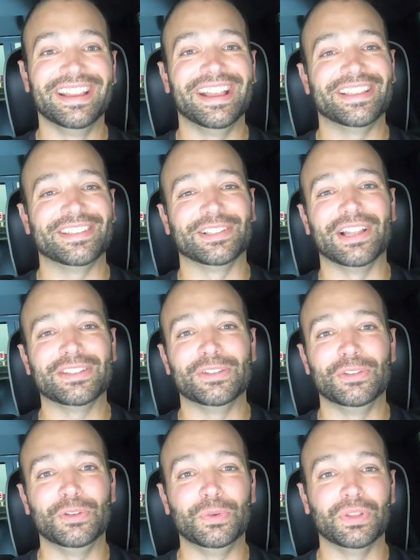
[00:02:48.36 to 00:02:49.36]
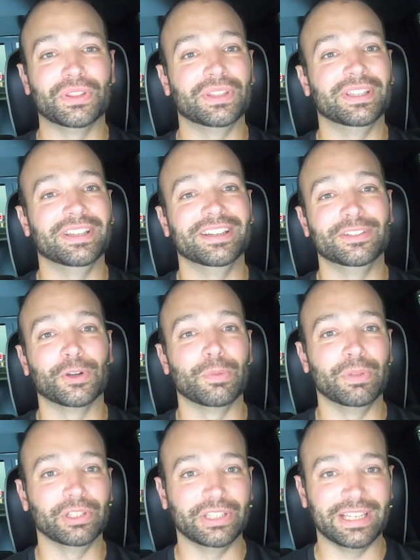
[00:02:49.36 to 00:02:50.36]
has a lot to do with
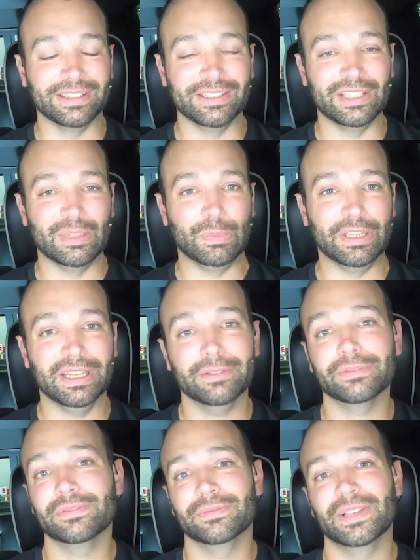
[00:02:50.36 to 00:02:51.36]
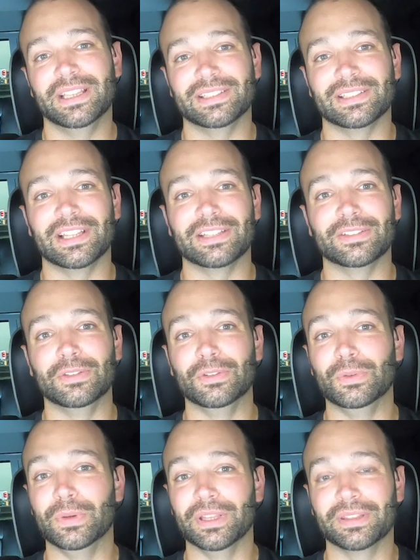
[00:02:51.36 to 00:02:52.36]
durability on the DPF, has a lot to
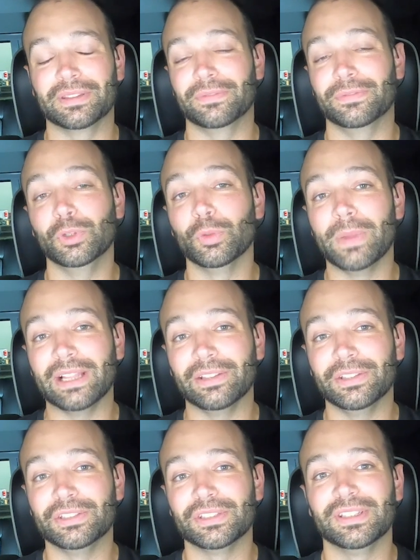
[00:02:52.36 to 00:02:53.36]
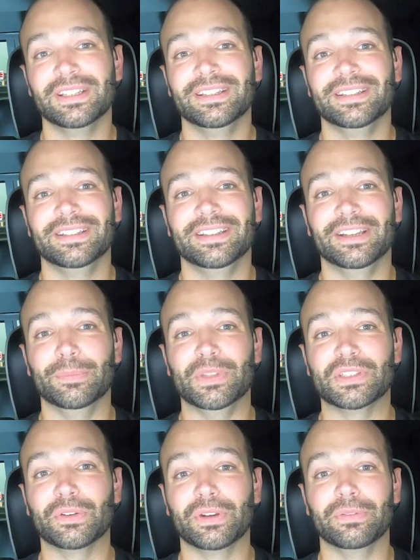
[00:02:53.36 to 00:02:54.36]
do with fuel mileage,
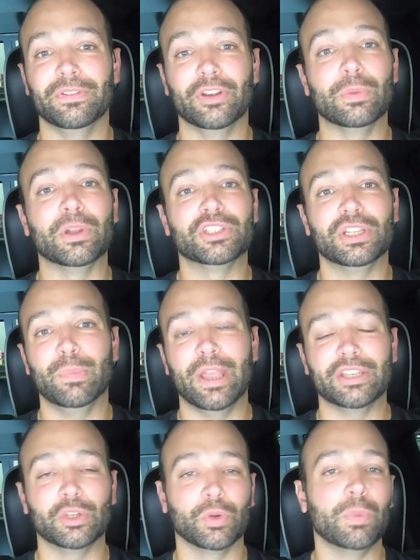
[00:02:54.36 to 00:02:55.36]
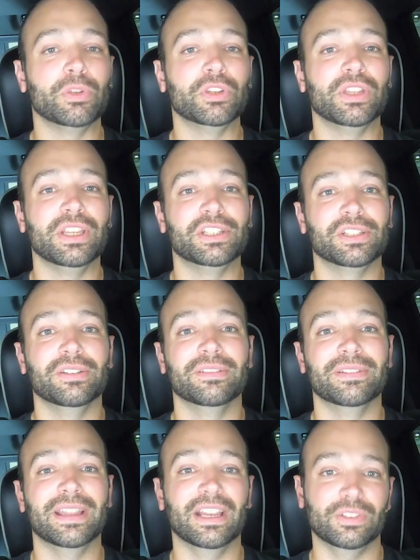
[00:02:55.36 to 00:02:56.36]
is going to very much impact your reputation
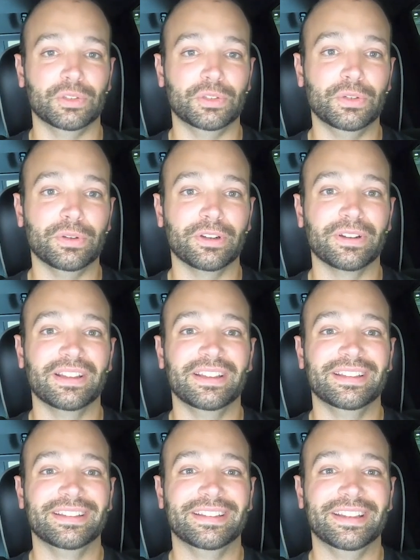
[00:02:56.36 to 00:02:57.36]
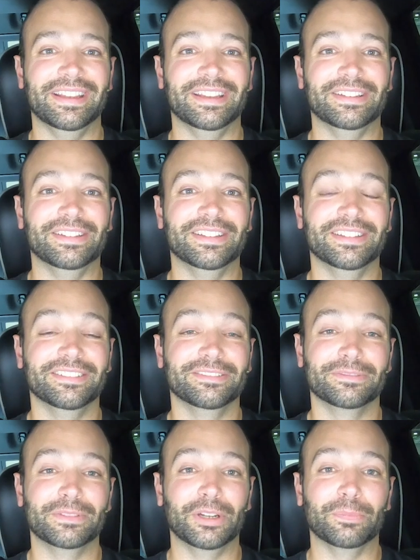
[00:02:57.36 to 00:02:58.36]
as a tuner, and
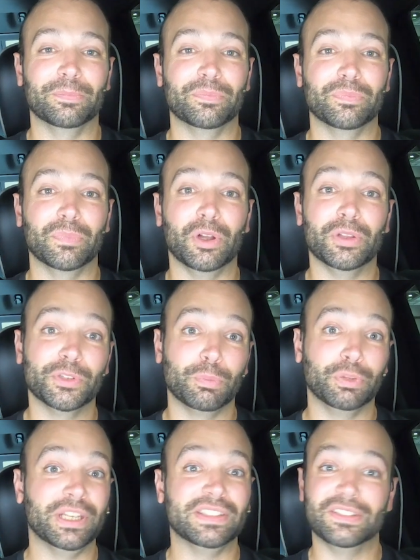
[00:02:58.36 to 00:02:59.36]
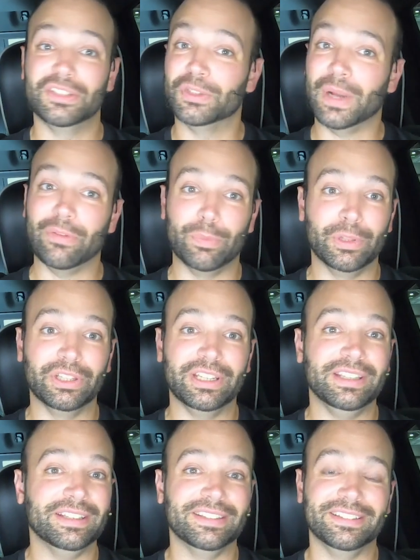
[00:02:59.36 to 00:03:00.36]
also plays into
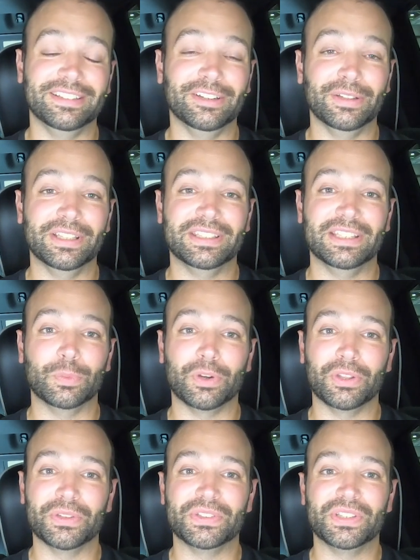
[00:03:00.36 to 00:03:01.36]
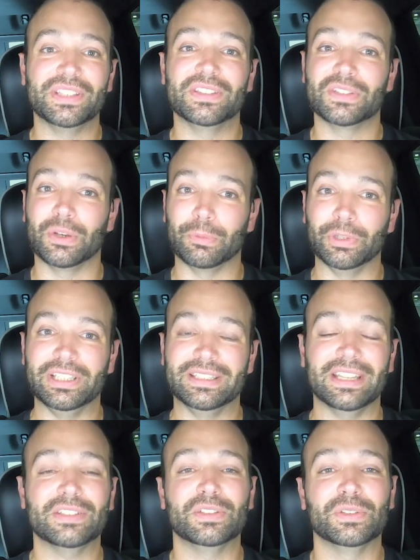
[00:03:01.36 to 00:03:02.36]
drivability. And it's one of those things that's going to really
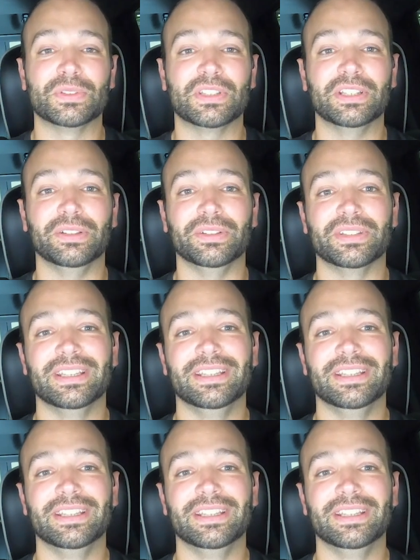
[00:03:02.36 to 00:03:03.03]
test your skills.